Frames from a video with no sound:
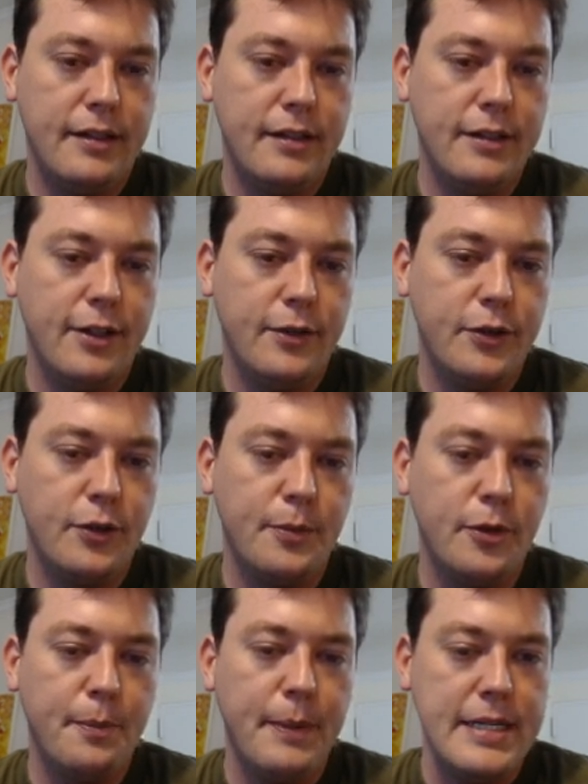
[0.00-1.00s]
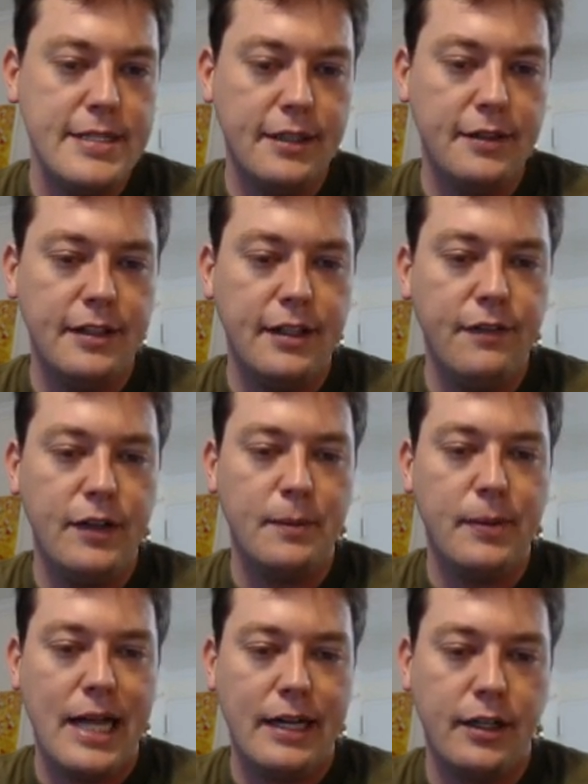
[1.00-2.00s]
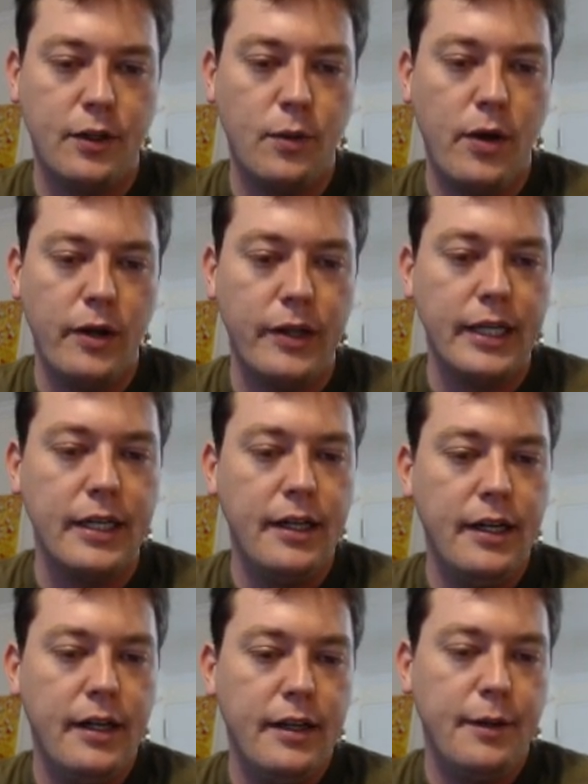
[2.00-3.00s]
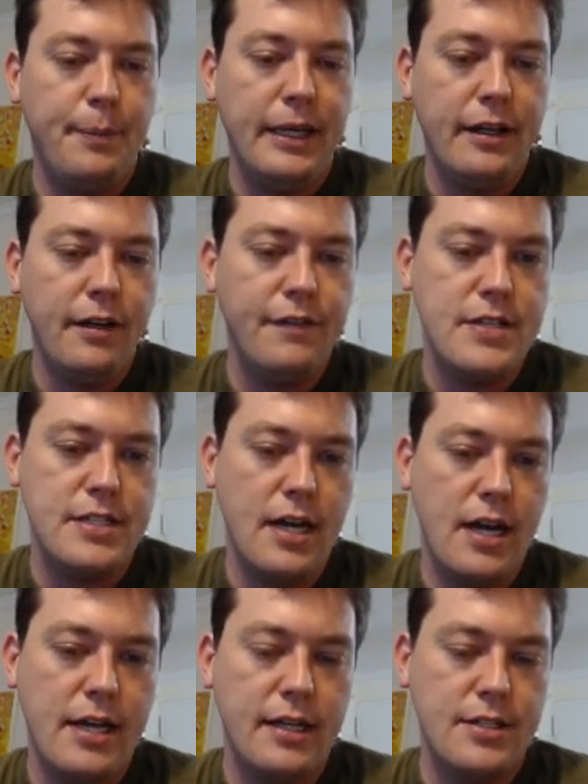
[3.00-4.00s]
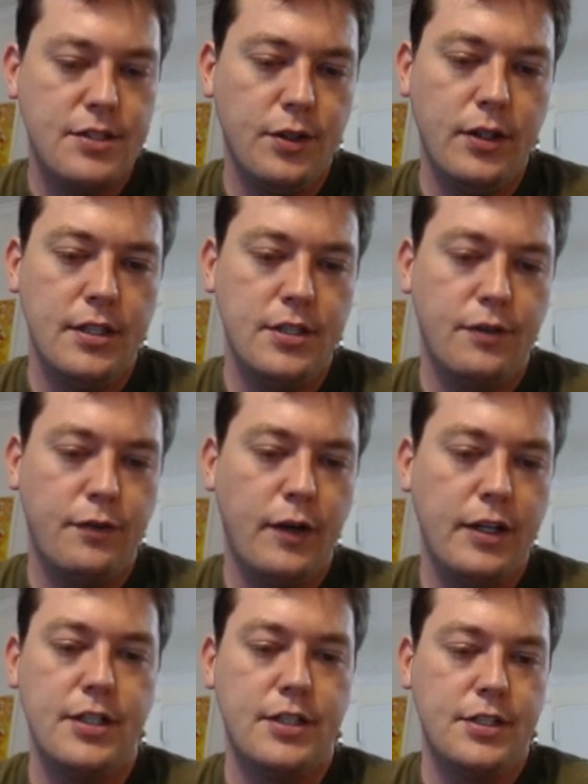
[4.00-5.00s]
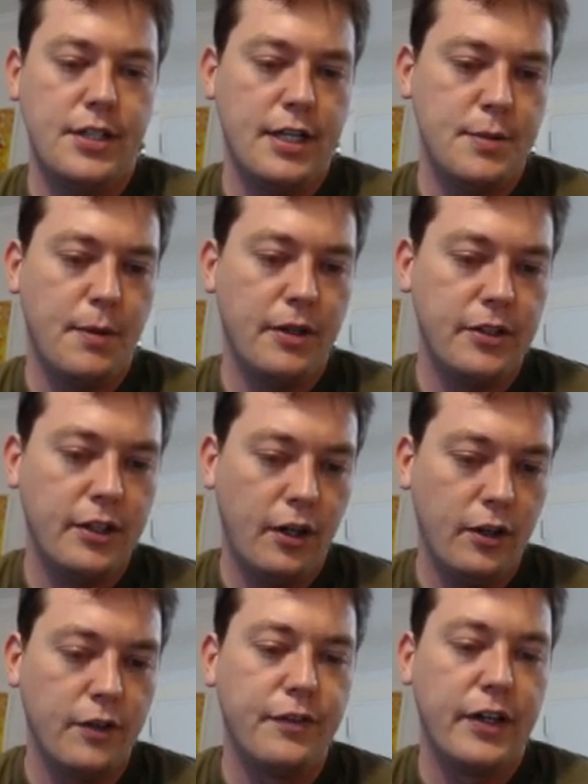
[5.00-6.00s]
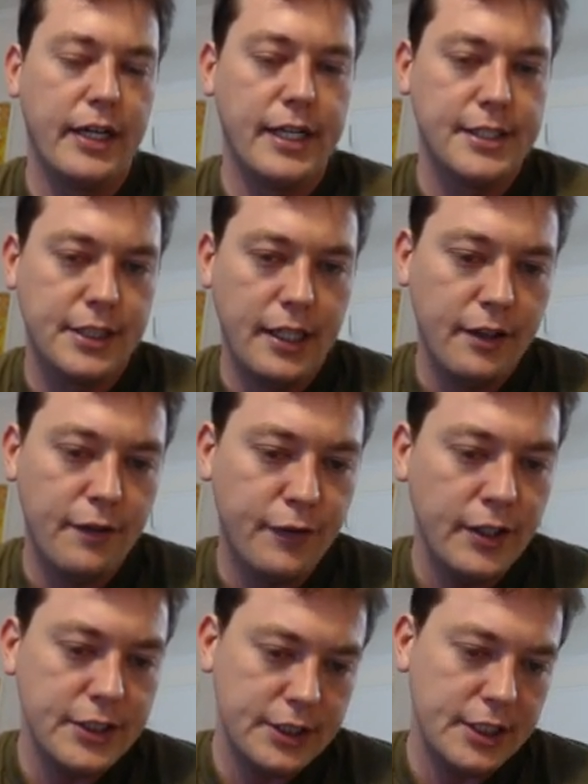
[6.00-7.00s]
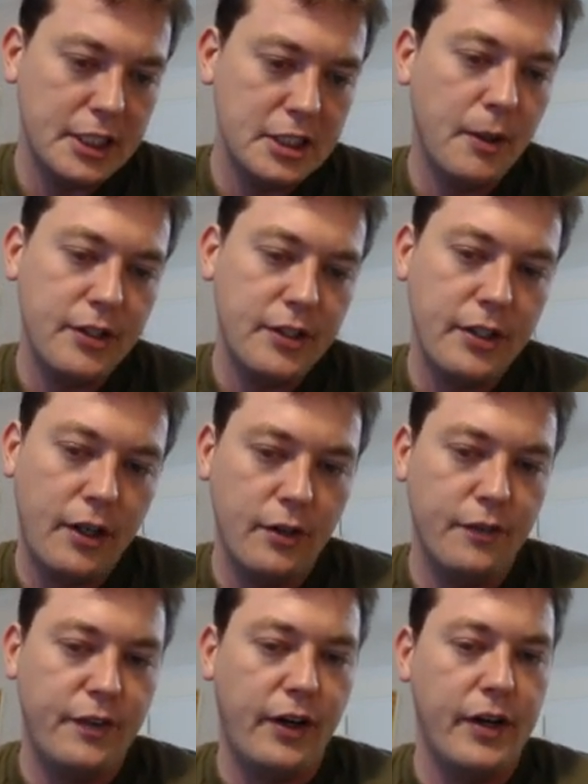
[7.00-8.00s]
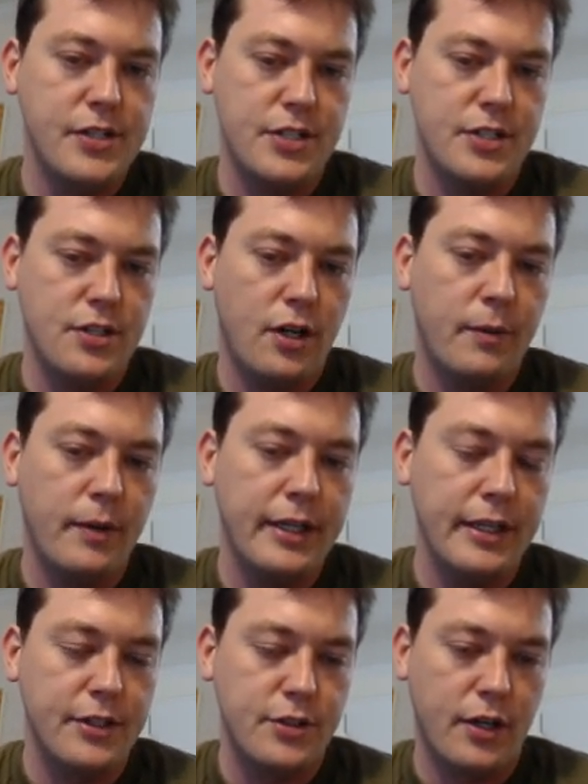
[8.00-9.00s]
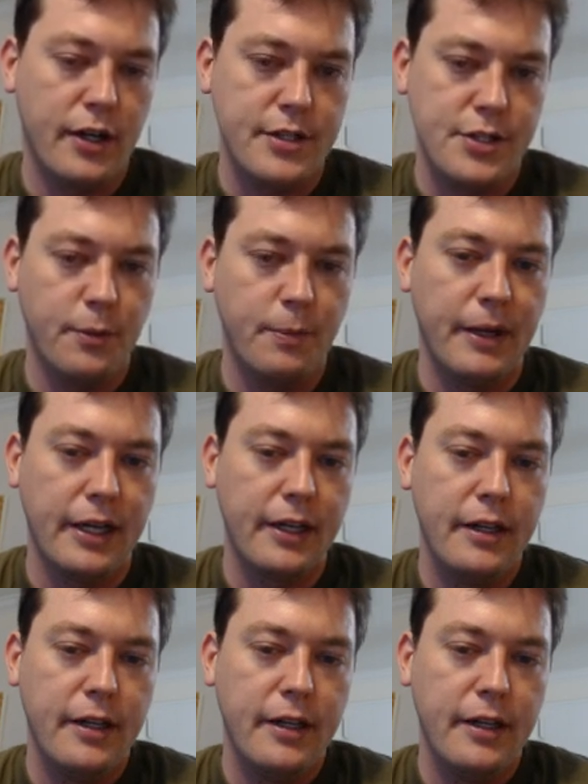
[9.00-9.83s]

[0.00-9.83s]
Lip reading: you're basically giving black equality. The Panov is not as good as the French Exchange Monte Carlo variation, and the French Exchange Monte Carlo variation is already a drawish opening.